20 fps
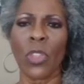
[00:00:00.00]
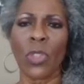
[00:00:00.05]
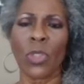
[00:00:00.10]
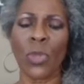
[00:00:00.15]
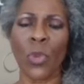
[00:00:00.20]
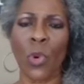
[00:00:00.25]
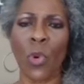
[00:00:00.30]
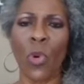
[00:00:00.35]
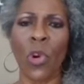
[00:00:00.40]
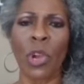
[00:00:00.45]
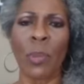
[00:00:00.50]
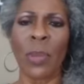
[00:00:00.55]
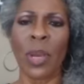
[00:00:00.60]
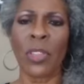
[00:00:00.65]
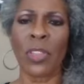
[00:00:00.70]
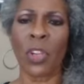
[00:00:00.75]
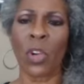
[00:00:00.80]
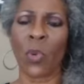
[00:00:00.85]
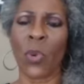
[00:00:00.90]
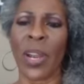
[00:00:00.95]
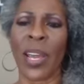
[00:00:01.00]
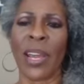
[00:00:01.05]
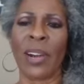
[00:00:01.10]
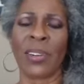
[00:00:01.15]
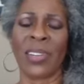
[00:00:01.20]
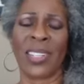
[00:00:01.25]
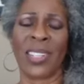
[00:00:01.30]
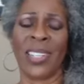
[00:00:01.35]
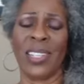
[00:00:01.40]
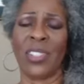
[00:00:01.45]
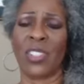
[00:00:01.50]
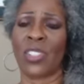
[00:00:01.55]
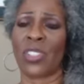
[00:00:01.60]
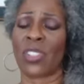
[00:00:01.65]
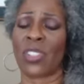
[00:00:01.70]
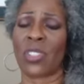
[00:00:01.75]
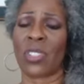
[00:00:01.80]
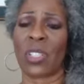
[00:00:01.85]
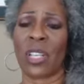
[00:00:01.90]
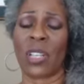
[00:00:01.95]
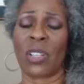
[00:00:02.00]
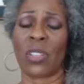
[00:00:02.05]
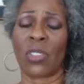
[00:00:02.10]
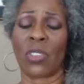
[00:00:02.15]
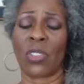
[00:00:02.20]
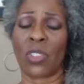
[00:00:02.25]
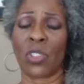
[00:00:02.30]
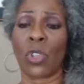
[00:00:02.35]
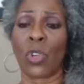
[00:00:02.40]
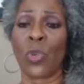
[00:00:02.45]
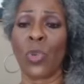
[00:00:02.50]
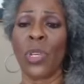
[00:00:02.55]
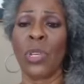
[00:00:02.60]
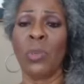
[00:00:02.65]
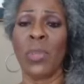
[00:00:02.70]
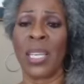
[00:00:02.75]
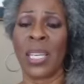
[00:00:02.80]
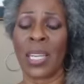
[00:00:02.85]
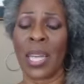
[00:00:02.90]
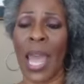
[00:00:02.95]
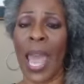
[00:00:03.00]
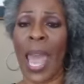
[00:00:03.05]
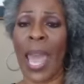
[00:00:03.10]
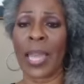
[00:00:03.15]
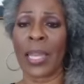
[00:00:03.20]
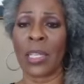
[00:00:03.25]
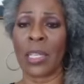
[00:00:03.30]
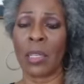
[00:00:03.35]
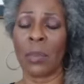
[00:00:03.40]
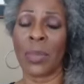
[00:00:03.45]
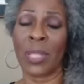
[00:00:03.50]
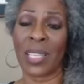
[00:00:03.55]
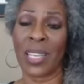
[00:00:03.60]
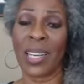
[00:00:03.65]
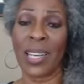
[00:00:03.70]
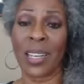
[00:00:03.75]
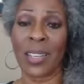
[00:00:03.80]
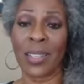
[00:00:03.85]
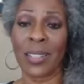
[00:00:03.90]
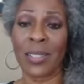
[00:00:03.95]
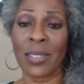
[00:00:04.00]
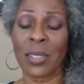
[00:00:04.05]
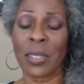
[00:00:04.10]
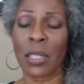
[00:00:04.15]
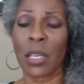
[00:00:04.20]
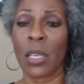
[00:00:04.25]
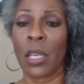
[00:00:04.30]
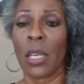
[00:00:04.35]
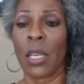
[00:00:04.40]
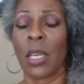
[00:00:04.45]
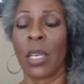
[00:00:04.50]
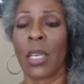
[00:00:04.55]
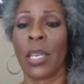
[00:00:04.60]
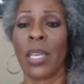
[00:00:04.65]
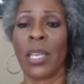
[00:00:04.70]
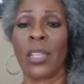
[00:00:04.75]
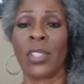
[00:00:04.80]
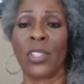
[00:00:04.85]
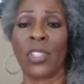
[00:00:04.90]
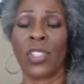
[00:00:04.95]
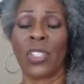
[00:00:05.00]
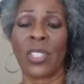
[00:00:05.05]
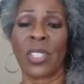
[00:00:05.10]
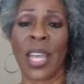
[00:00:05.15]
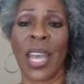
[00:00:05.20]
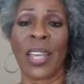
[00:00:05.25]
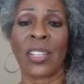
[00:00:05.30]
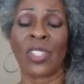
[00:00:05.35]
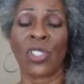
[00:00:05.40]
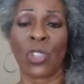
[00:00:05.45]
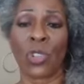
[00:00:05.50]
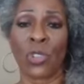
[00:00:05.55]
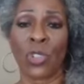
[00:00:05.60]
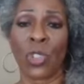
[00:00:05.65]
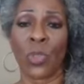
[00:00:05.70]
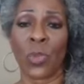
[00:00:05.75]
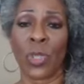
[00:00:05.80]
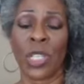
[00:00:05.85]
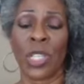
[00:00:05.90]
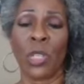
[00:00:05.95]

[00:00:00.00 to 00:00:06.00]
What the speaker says: throw him on the ground, and he's just screaming in agony because he had just had surgery.